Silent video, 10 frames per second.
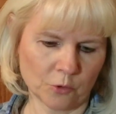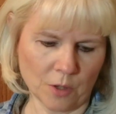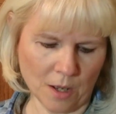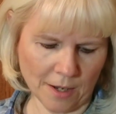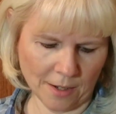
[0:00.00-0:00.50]

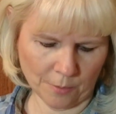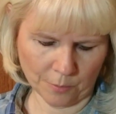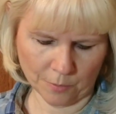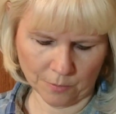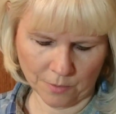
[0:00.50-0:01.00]
July.
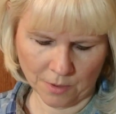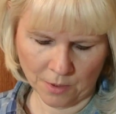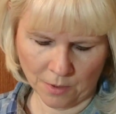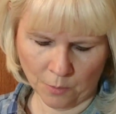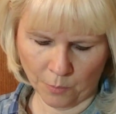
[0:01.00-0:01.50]

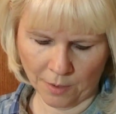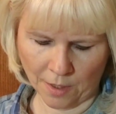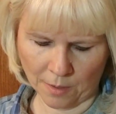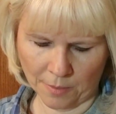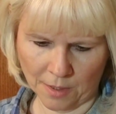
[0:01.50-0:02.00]
We
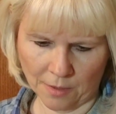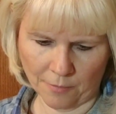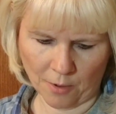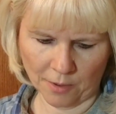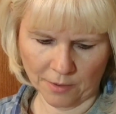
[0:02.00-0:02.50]
got him the end
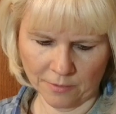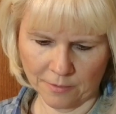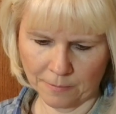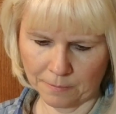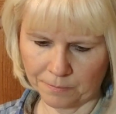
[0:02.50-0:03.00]
of August.